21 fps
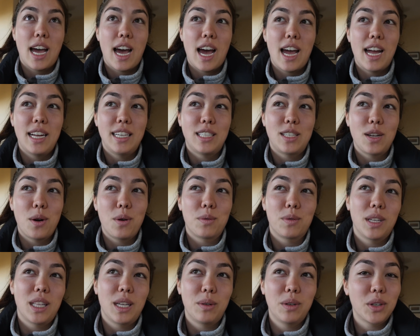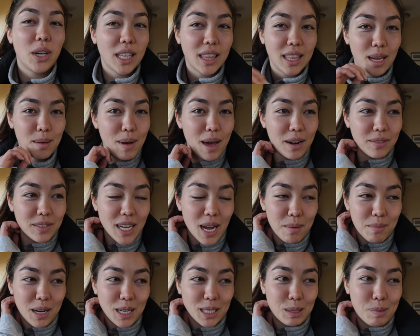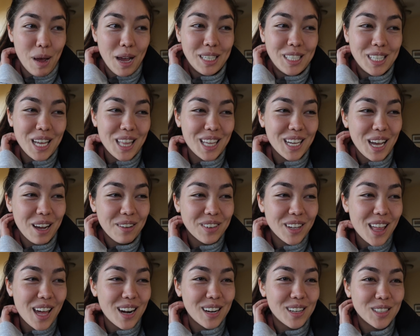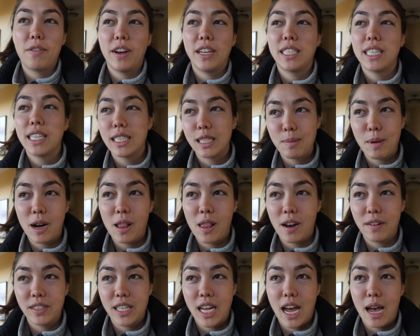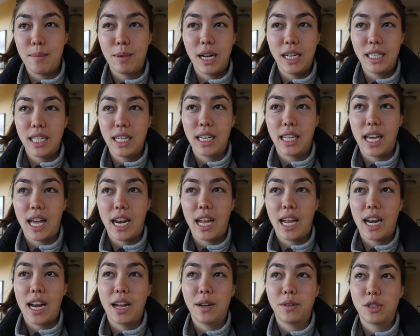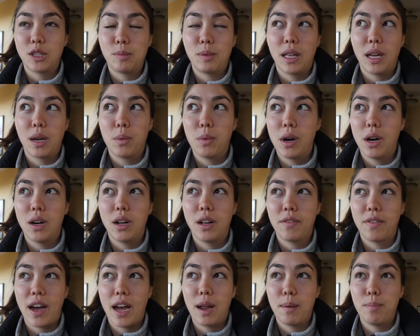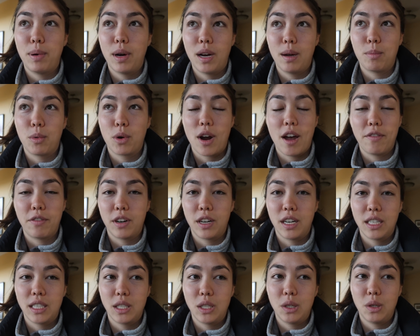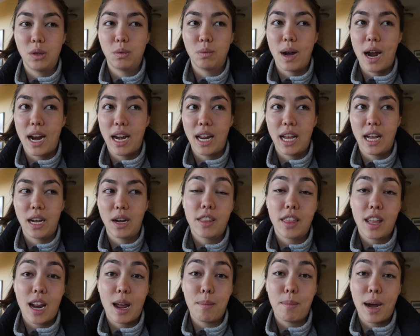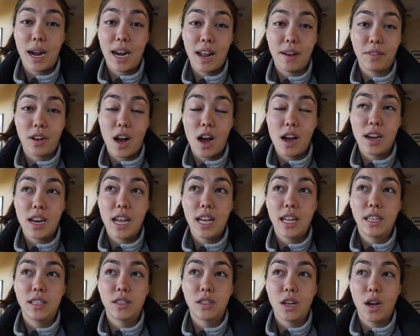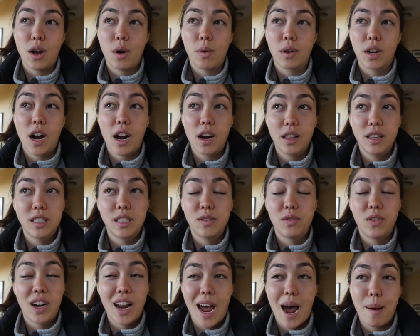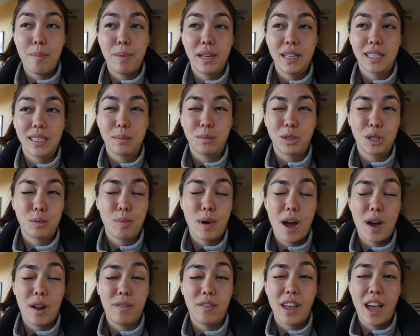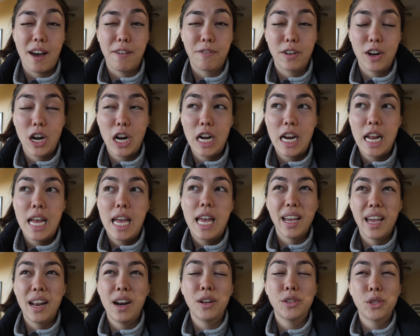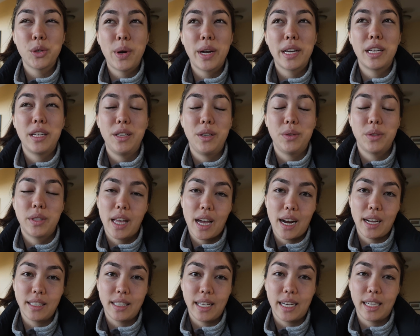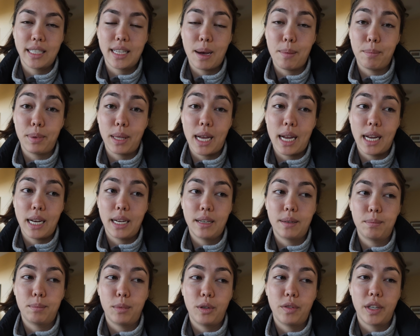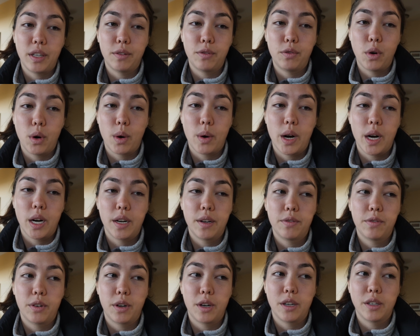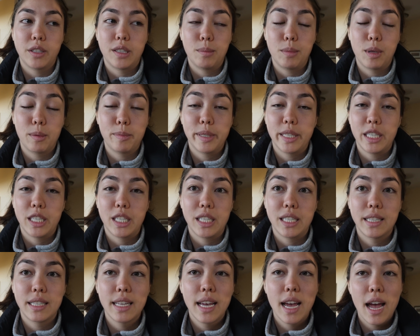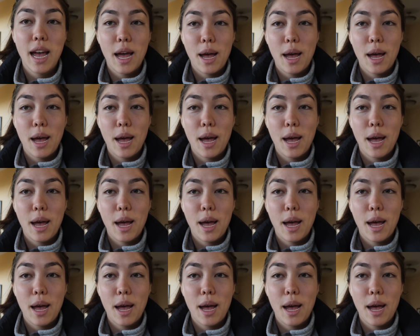I don't really regret the amount of time that I spent on the cover letter. If I didn't spend a lot of time and I didn't get it, I would just be like, well, if I had put more effort into writing, then I might have gotten it. So regardless of what happens, I'm just proud of the effort. And also I can use that as like a template moving forward for similar positions.